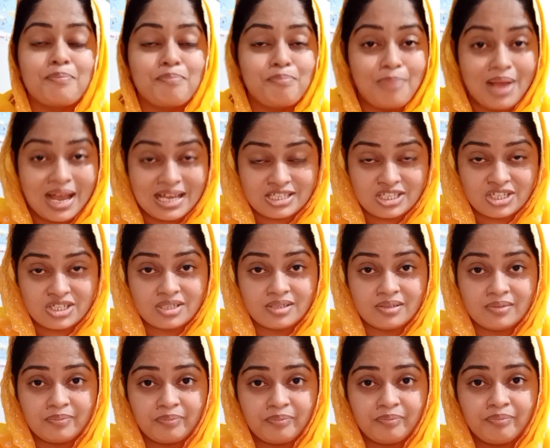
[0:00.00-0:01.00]
best
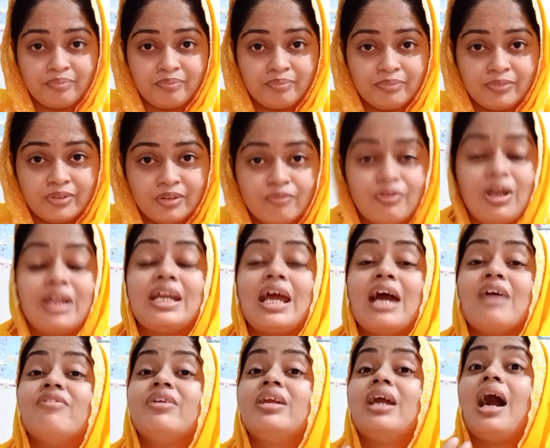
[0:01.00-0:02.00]

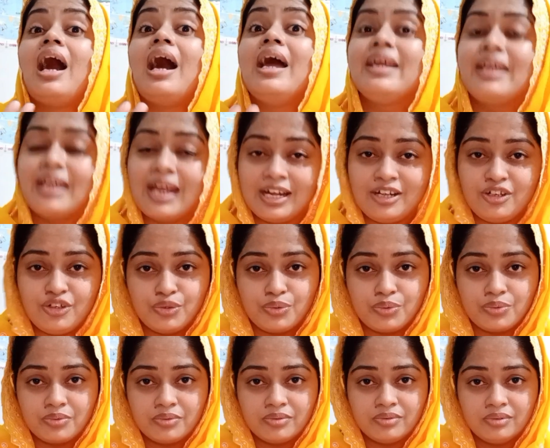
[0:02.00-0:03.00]
whatever I can do.